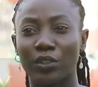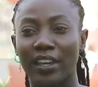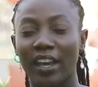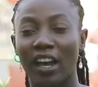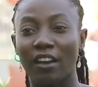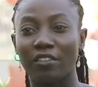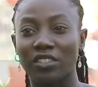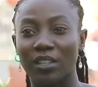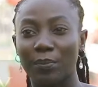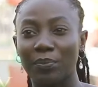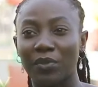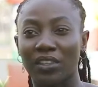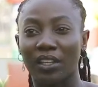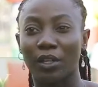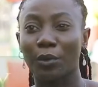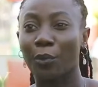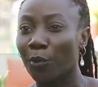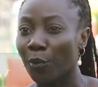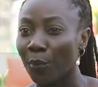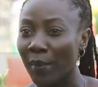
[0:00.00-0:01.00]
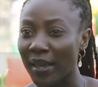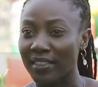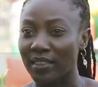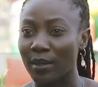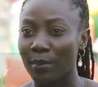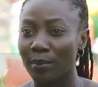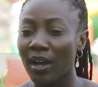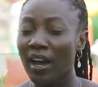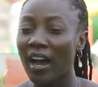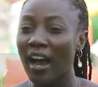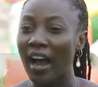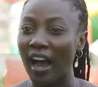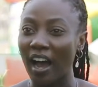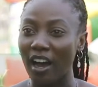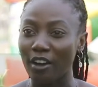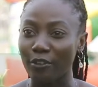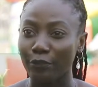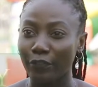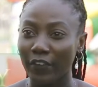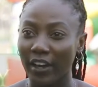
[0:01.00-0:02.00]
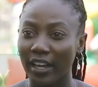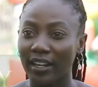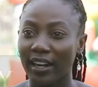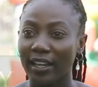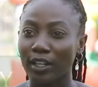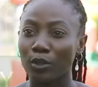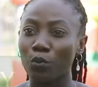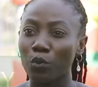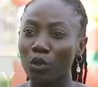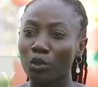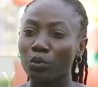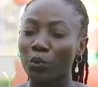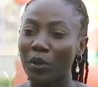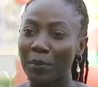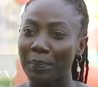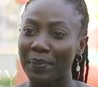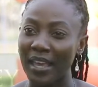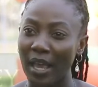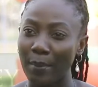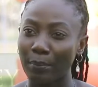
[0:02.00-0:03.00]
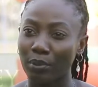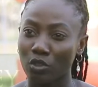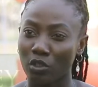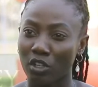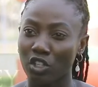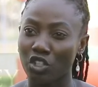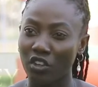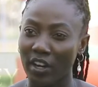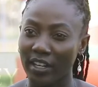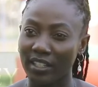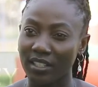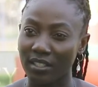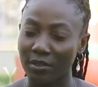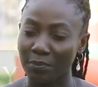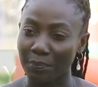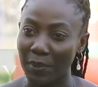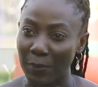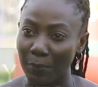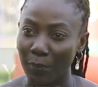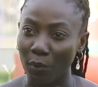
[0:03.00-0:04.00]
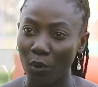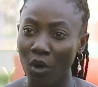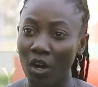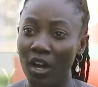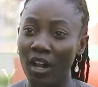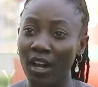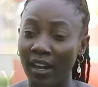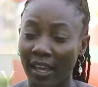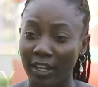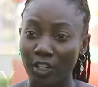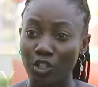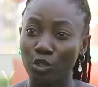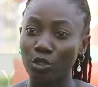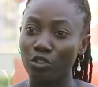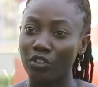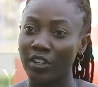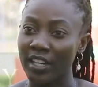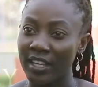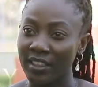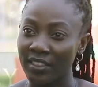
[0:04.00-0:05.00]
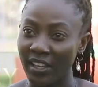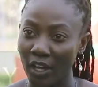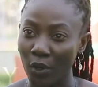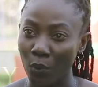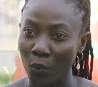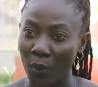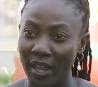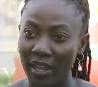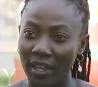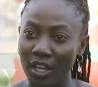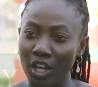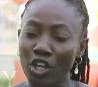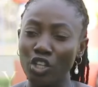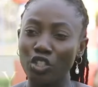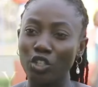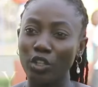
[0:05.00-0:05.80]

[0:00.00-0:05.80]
Do they have something that will make them have fun? Like, will we be able to attract people, like children, in that way?